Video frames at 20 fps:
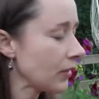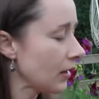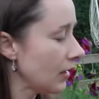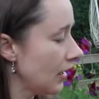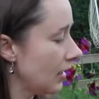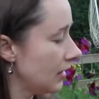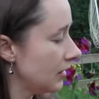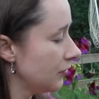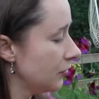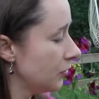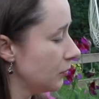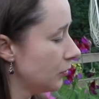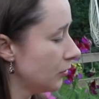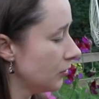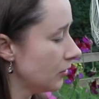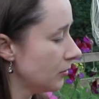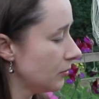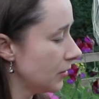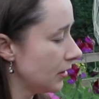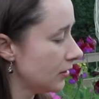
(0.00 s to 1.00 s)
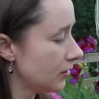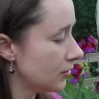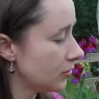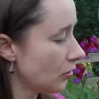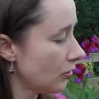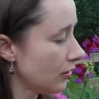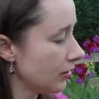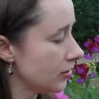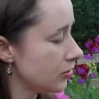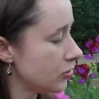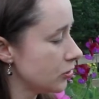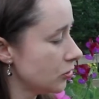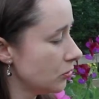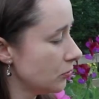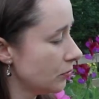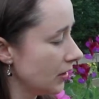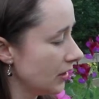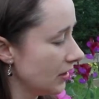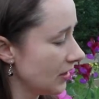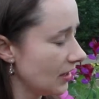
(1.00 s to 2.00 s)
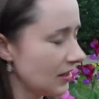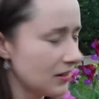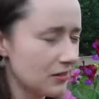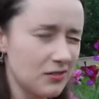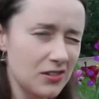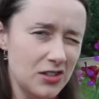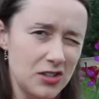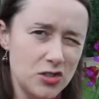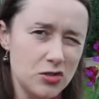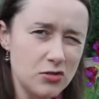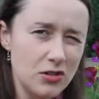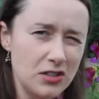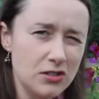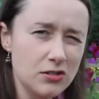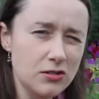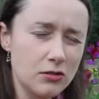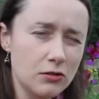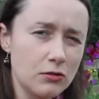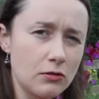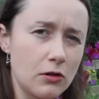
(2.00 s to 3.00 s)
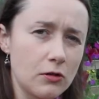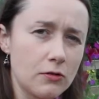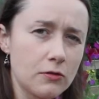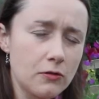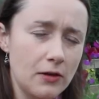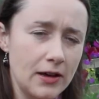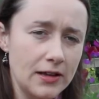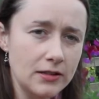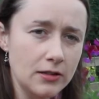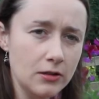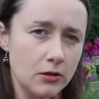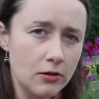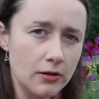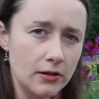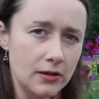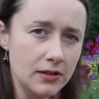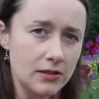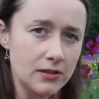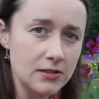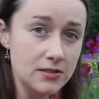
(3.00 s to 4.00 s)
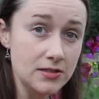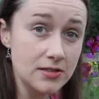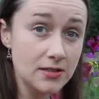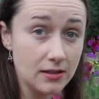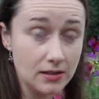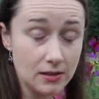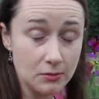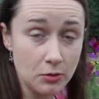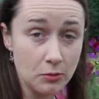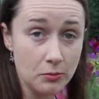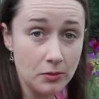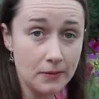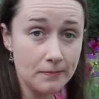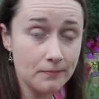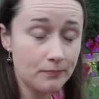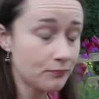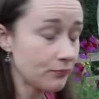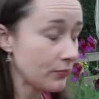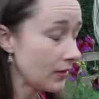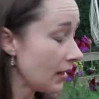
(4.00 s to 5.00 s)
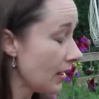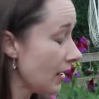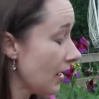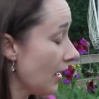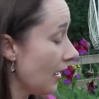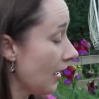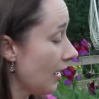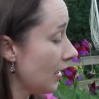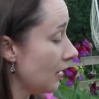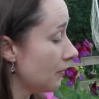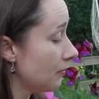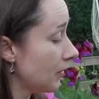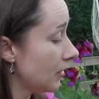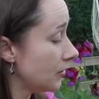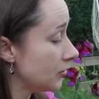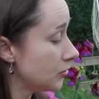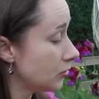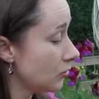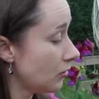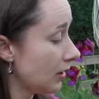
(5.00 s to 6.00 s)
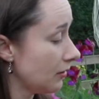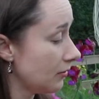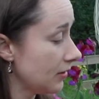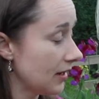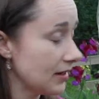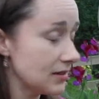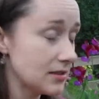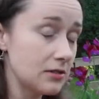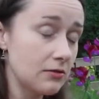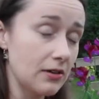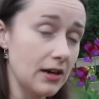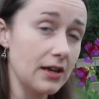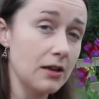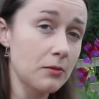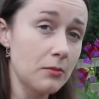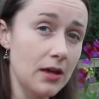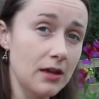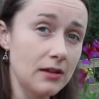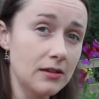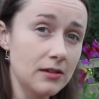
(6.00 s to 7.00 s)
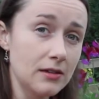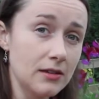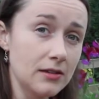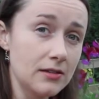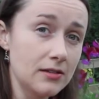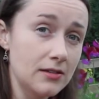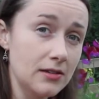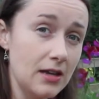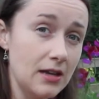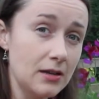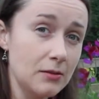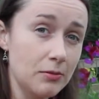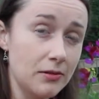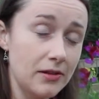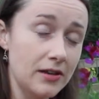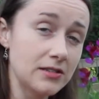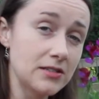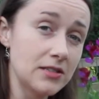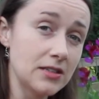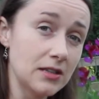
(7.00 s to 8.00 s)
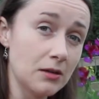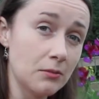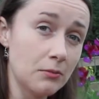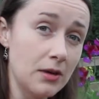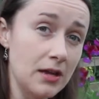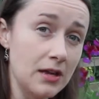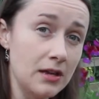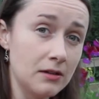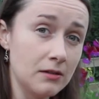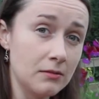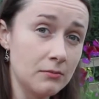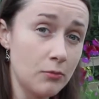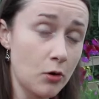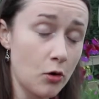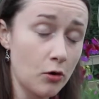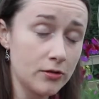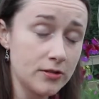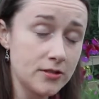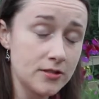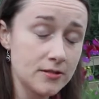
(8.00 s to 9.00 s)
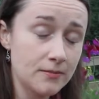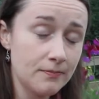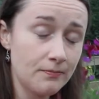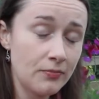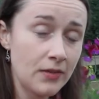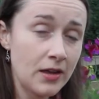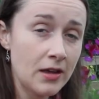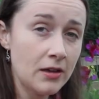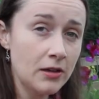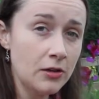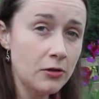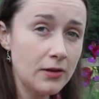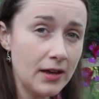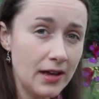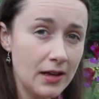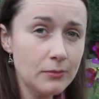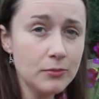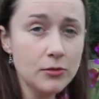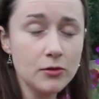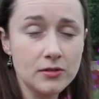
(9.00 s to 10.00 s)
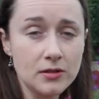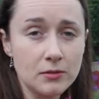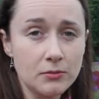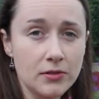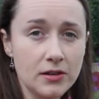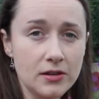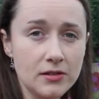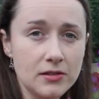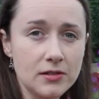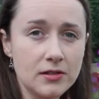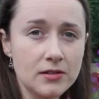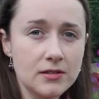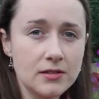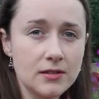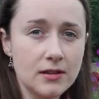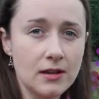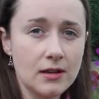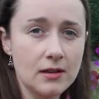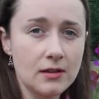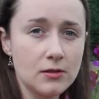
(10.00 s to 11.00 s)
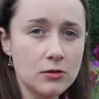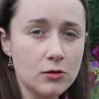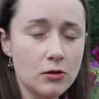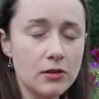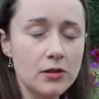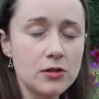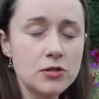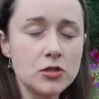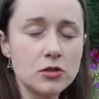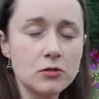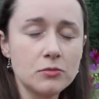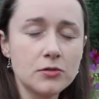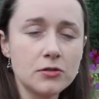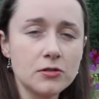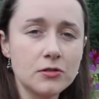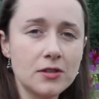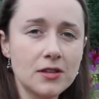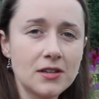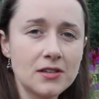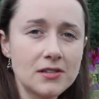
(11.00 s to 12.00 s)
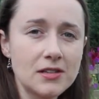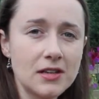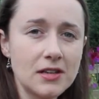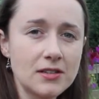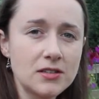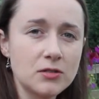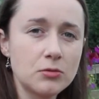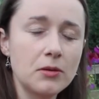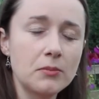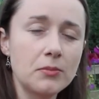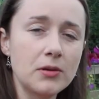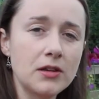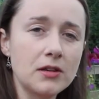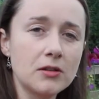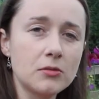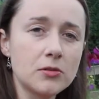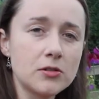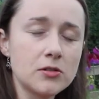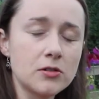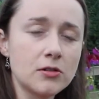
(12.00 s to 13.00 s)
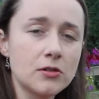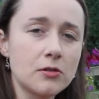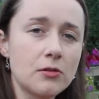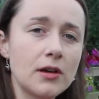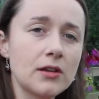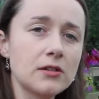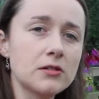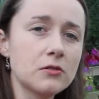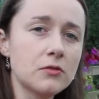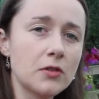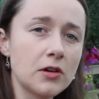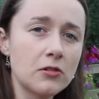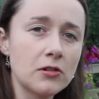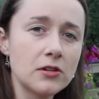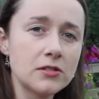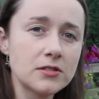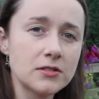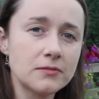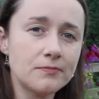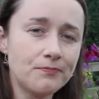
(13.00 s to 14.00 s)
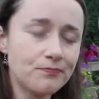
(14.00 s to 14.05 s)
And if you put them in a toilet tube, it kind of constrains their growth quite a lot and it can stunt them a bit. So I would actually recommend instead planting them in pots. You can put some things in toilet tubes, so things like sweet peas, which aren't quite so vigorous.